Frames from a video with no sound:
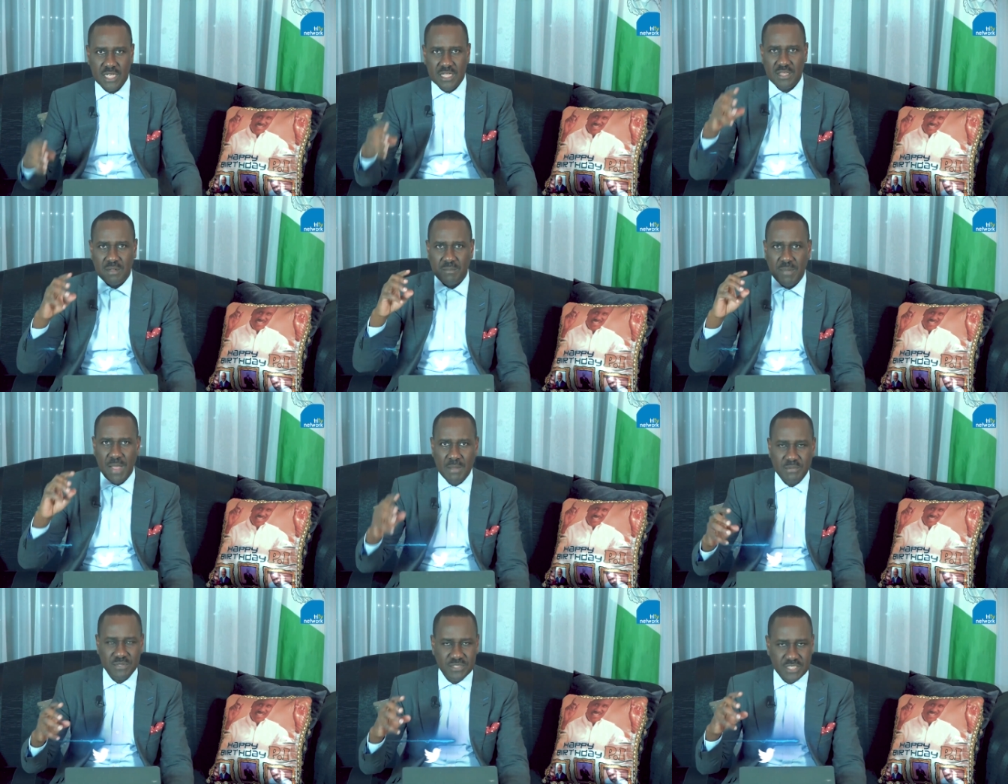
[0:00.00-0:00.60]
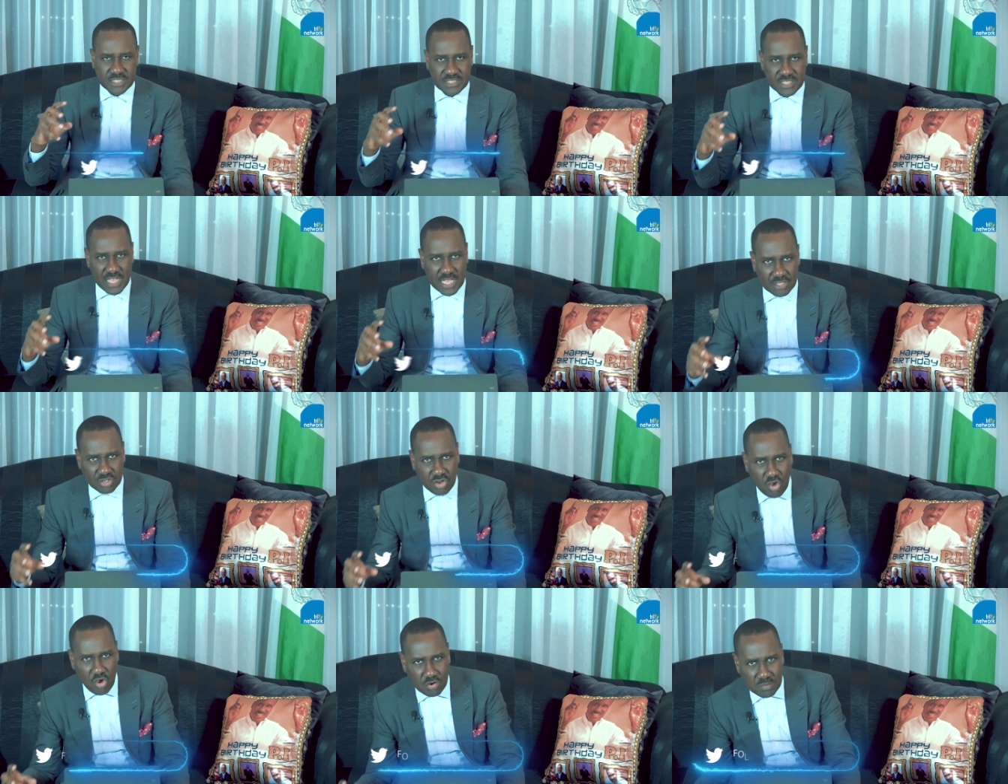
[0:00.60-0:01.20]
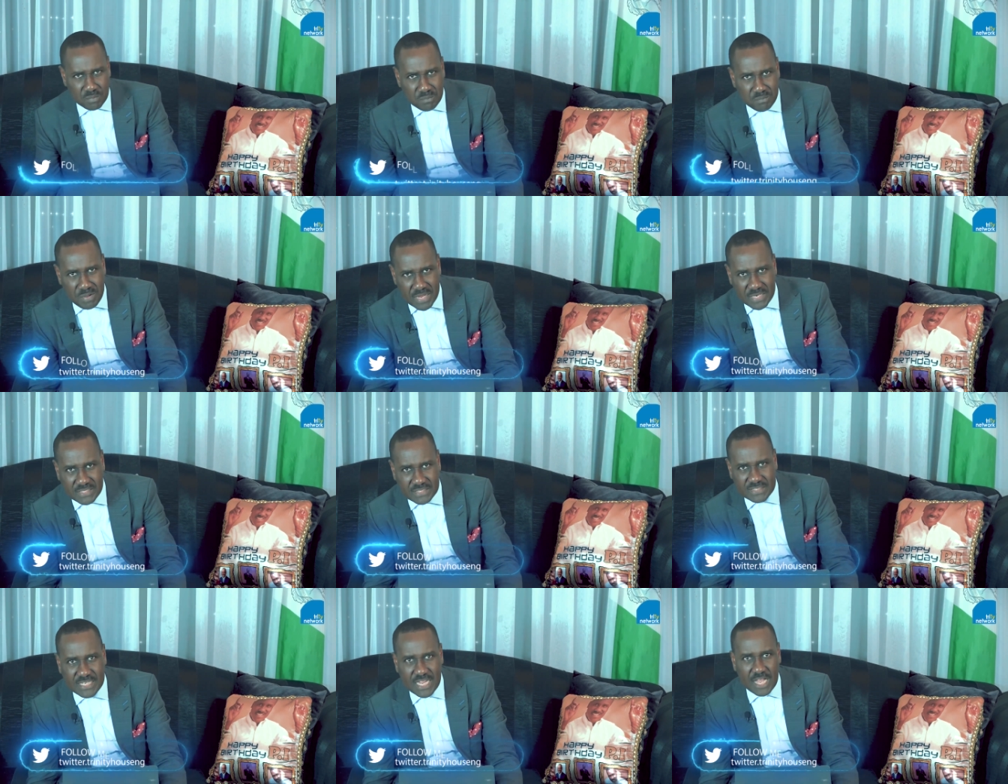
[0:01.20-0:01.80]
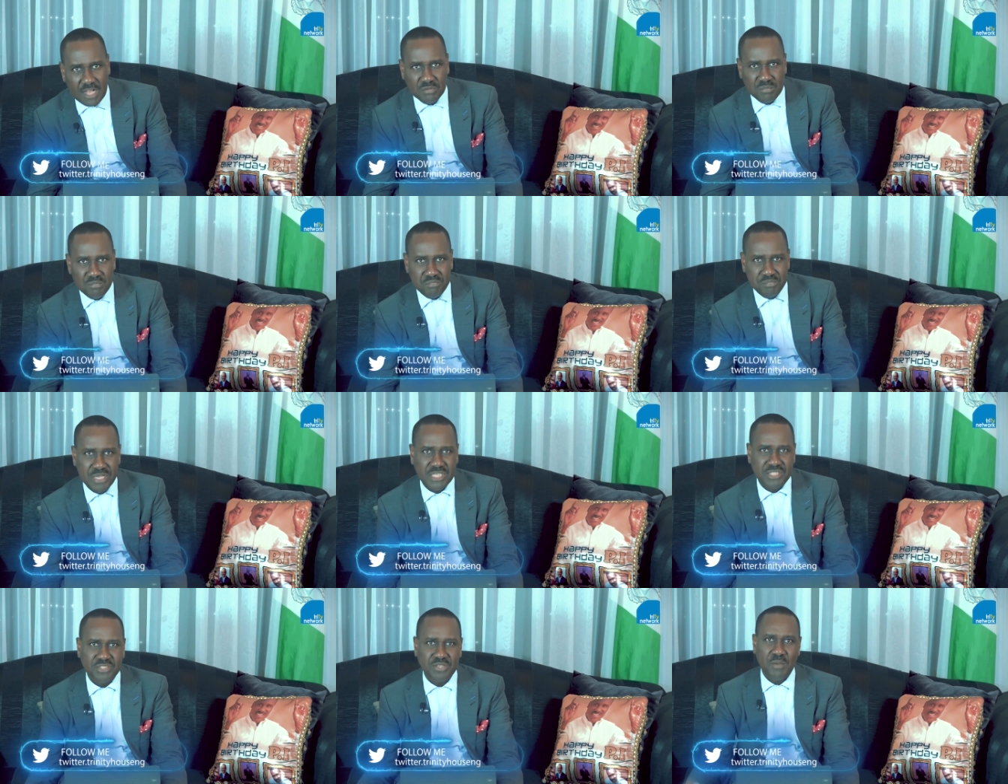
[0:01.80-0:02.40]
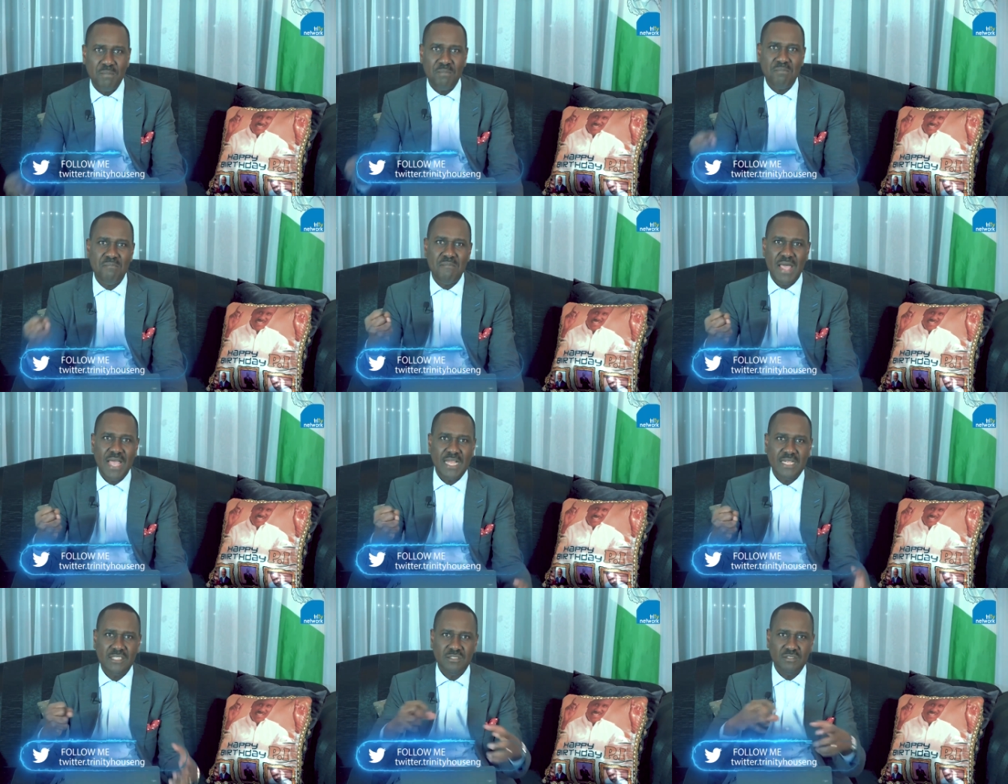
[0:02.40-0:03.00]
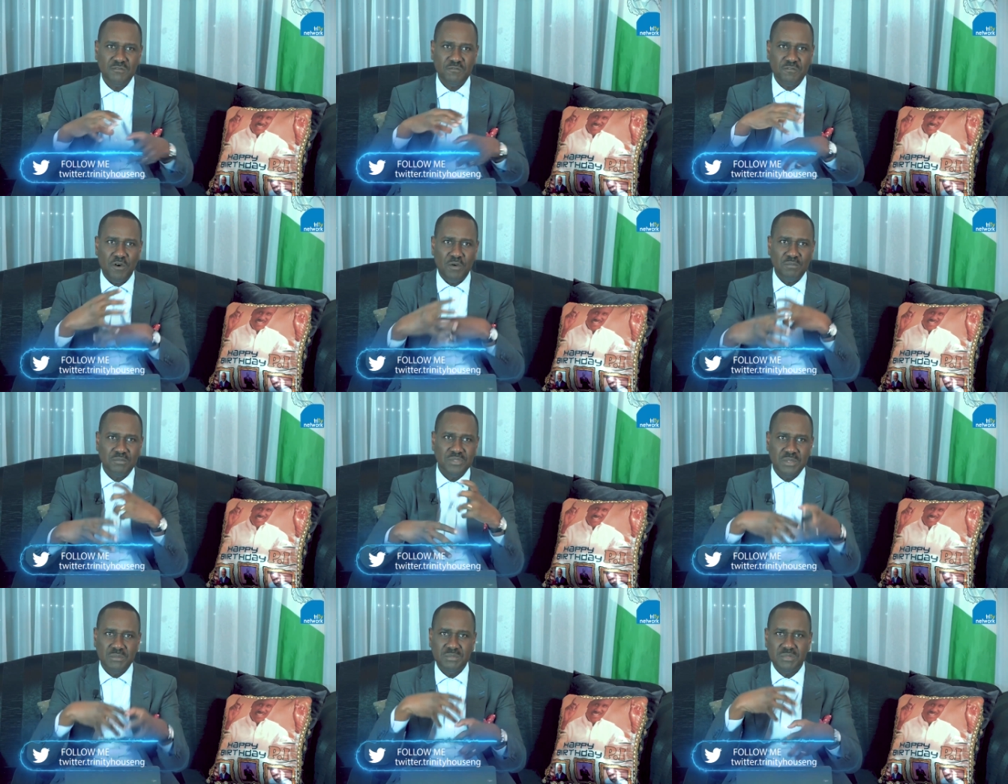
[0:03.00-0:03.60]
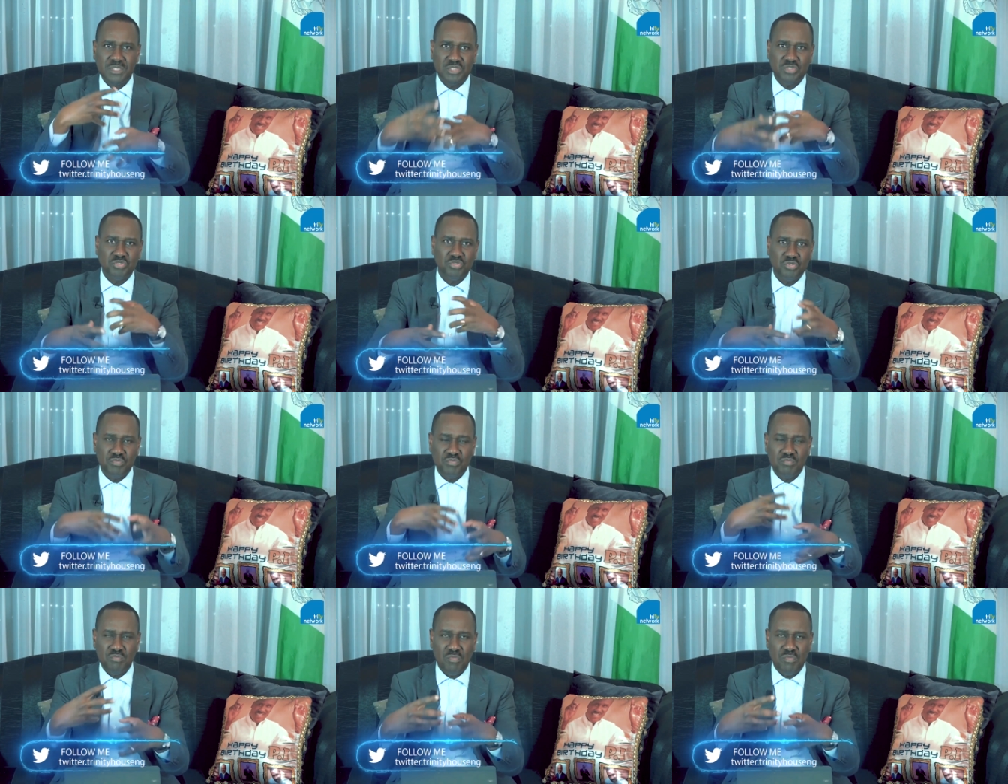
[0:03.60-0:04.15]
The Bible says that God bent down, picked up man, formed him into a